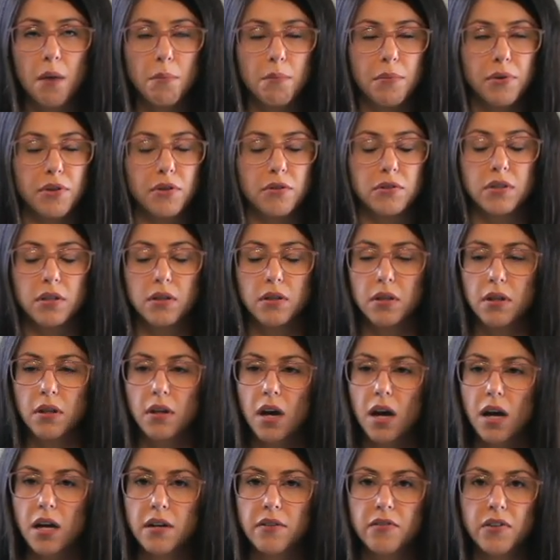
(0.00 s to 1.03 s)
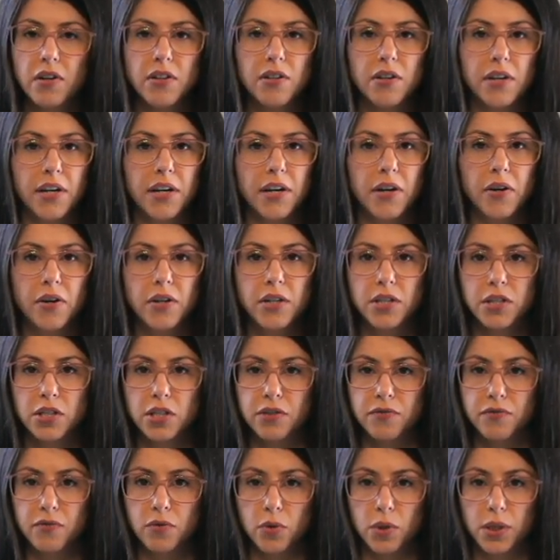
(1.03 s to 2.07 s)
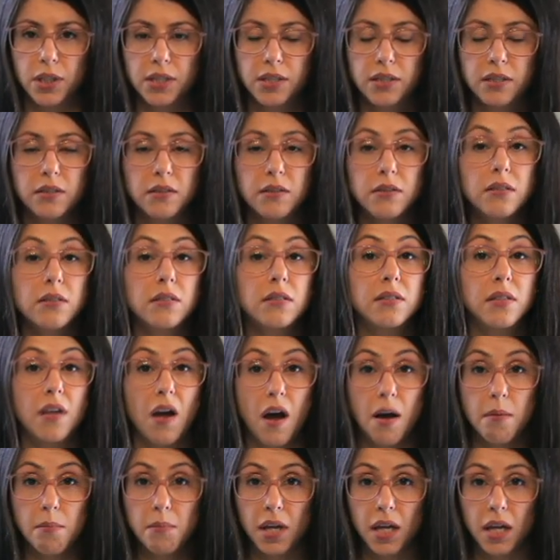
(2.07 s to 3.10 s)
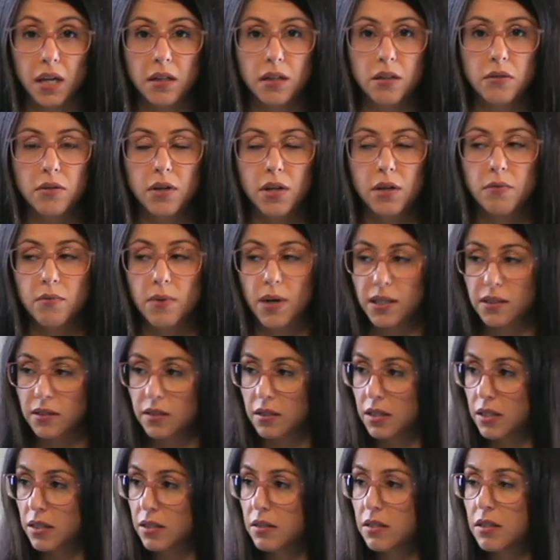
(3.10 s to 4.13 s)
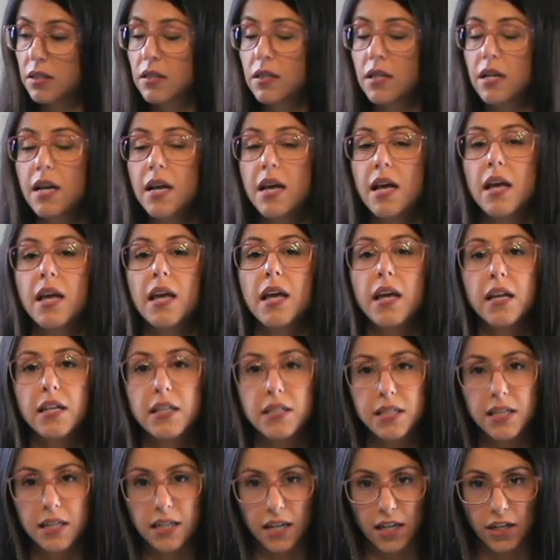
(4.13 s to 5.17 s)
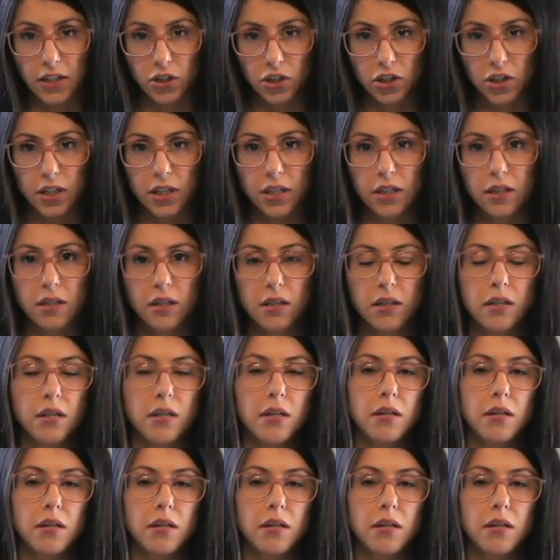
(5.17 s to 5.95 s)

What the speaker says: but there's a lot of other areas of voice, some including resonance, intonation,